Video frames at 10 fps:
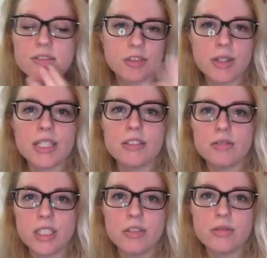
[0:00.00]
I
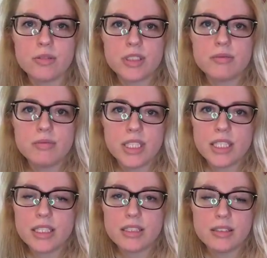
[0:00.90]
know
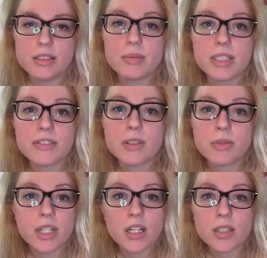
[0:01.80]
and to believe that
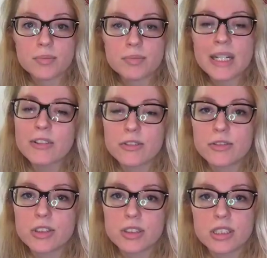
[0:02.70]
we are
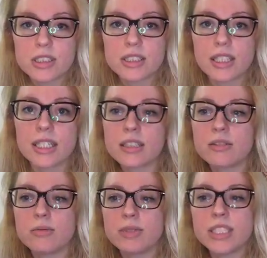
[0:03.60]
powerful. Like,
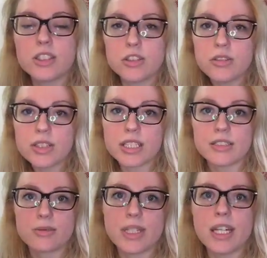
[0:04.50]
we can do
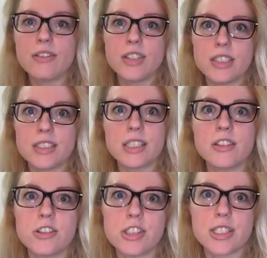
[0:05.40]
things. We have all these
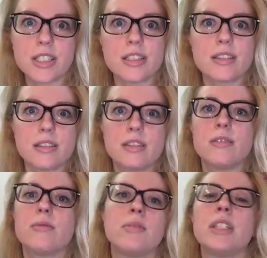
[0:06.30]
energies in us, and
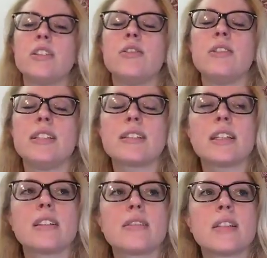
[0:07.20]
we can do these
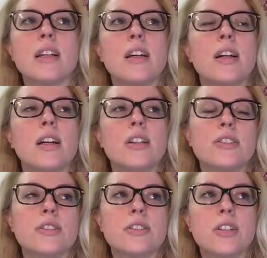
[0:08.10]
things.
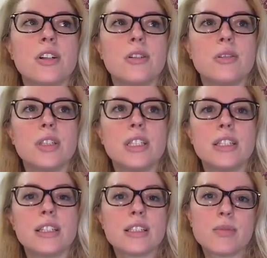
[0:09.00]
So
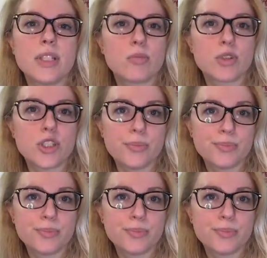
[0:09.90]
that's my number 2.